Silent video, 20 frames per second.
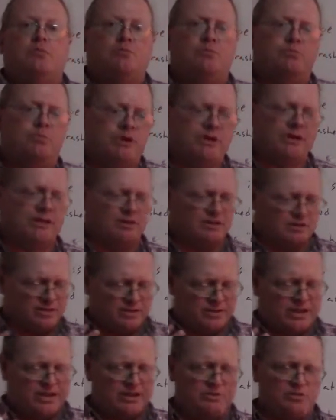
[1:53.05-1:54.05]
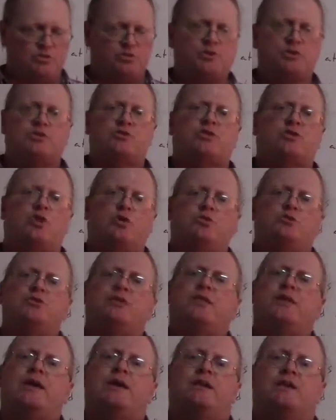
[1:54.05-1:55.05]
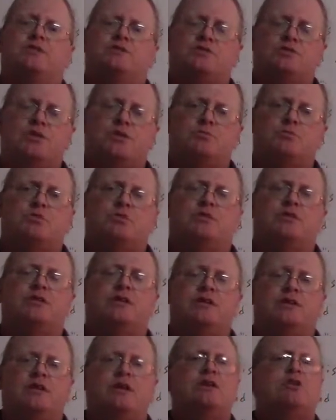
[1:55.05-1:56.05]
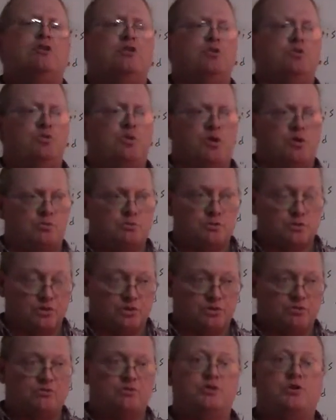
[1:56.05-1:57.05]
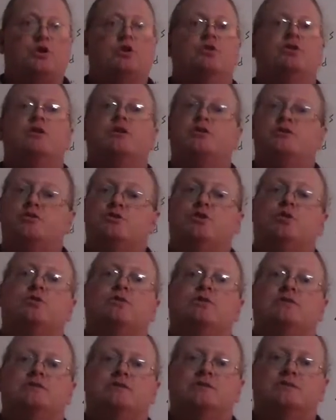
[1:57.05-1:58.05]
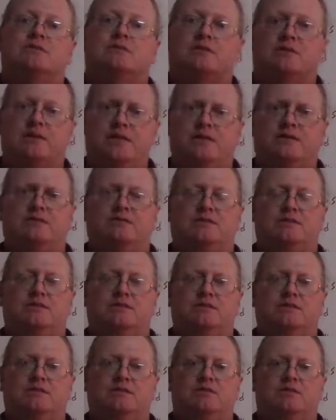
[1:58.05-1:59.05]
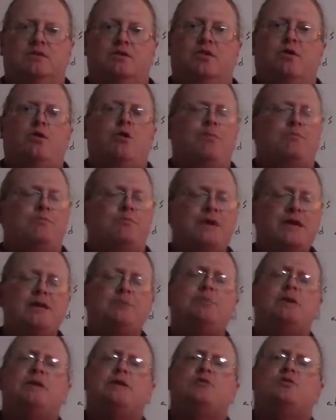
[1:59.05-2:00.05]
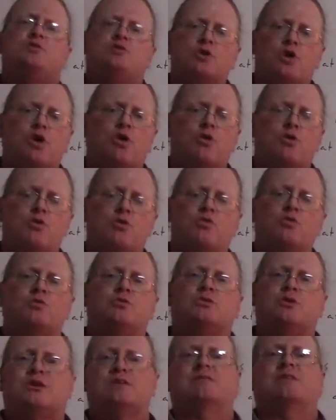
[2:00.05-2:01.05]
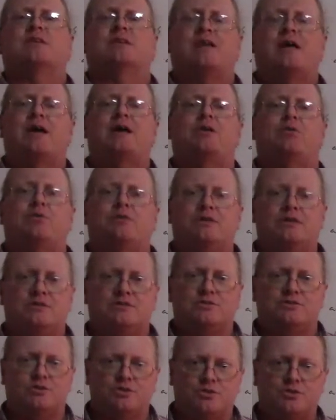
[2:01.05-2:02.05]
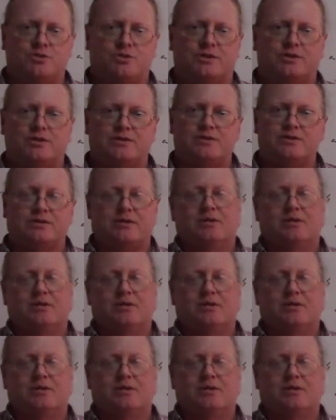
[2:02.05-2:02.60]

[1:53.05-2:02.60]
but can you just go to that assumption that you observe Joe and Joe is lazy? Maybe Joe doesn't like what he's doing.